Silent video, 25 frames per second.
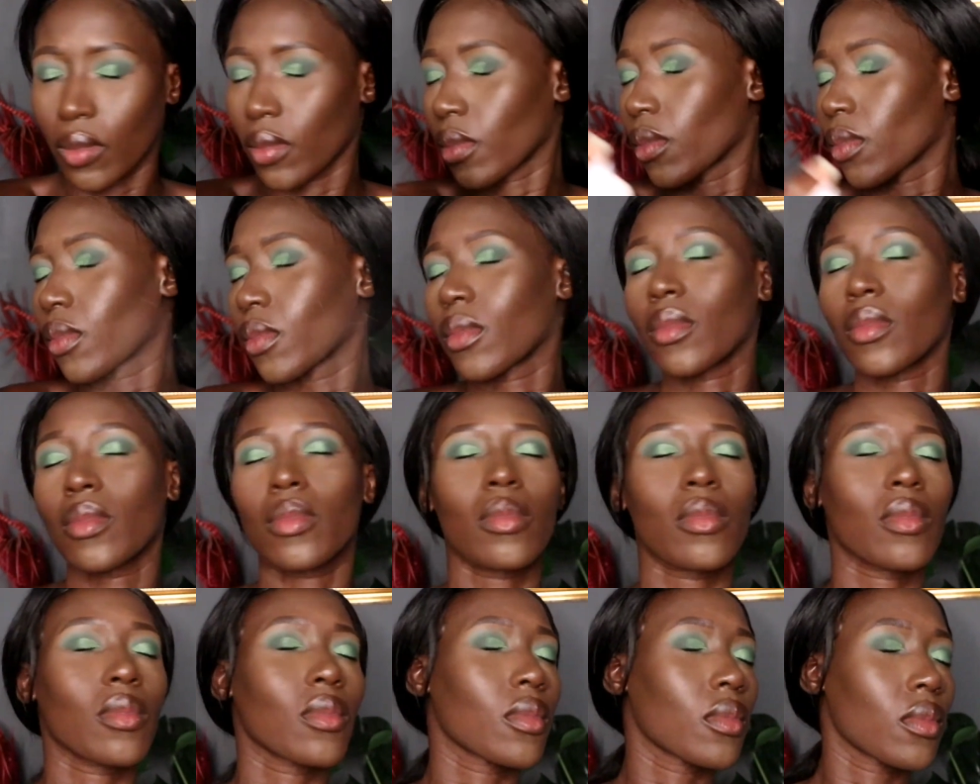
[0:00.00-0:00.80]
I'm now
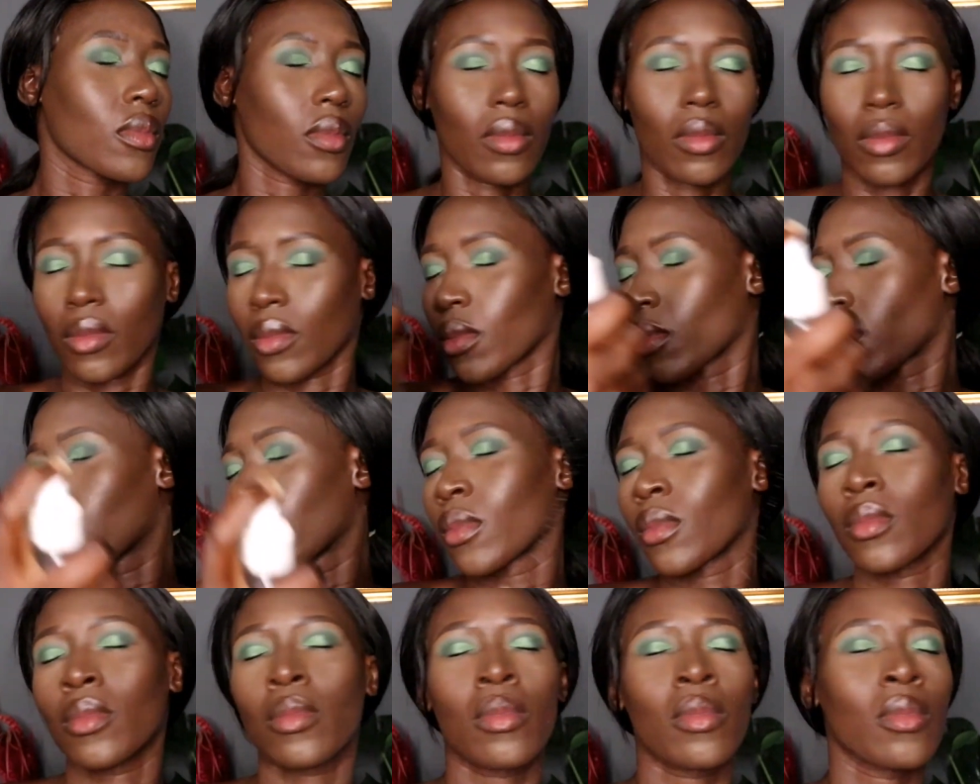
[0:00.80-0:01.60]
gonna go in
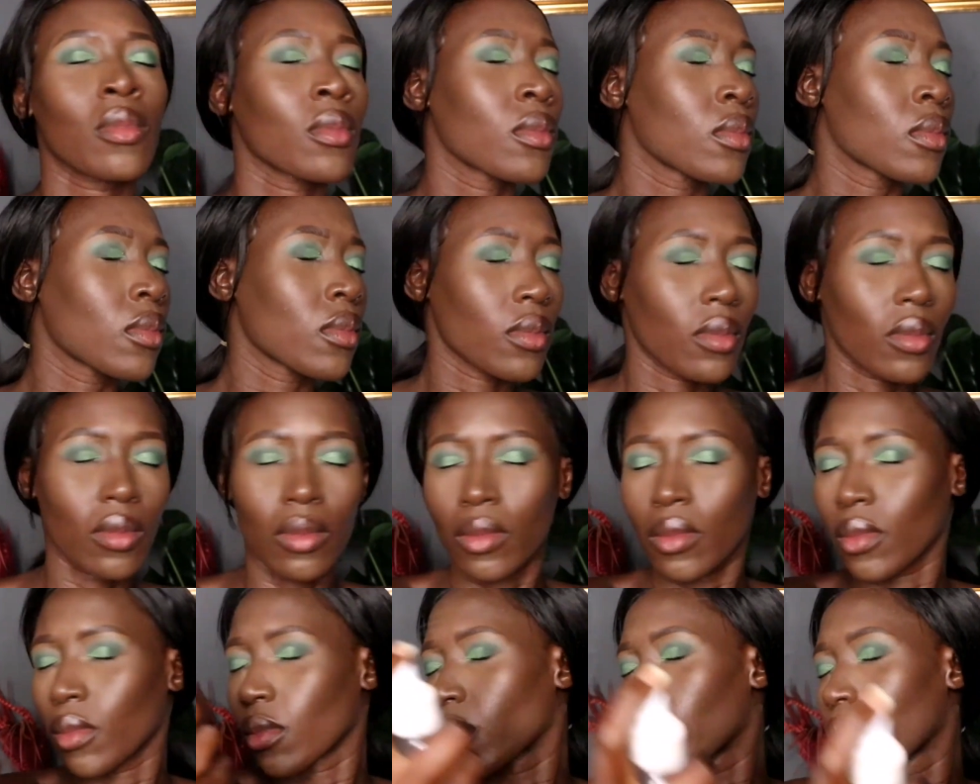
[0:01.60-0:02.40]
with a
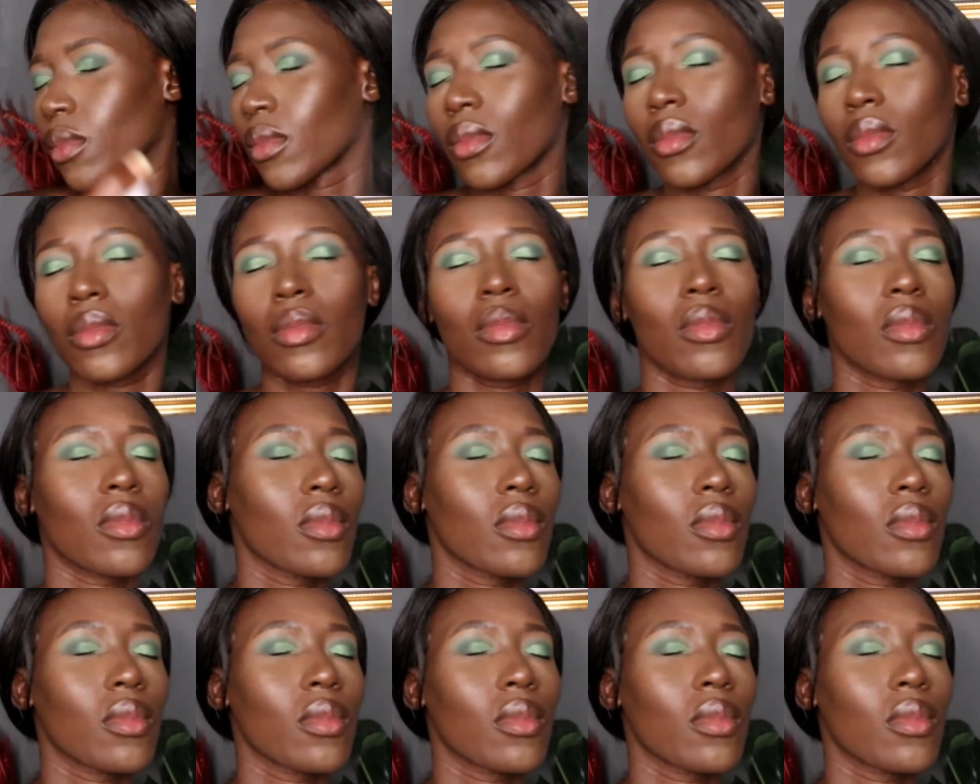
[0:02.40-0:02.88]
setting spray.